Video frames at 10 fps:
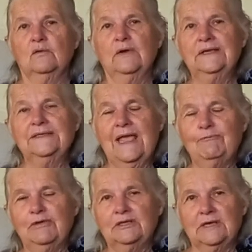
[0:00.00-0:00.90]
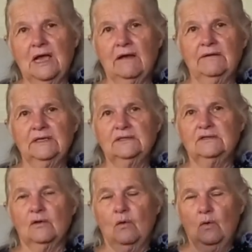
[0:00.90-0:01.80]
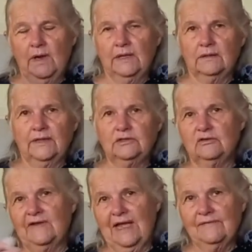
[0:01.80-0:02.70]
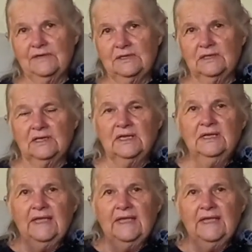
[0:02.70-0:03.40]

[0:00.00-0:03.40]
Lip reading: So what has happened now is the oil that you covered it in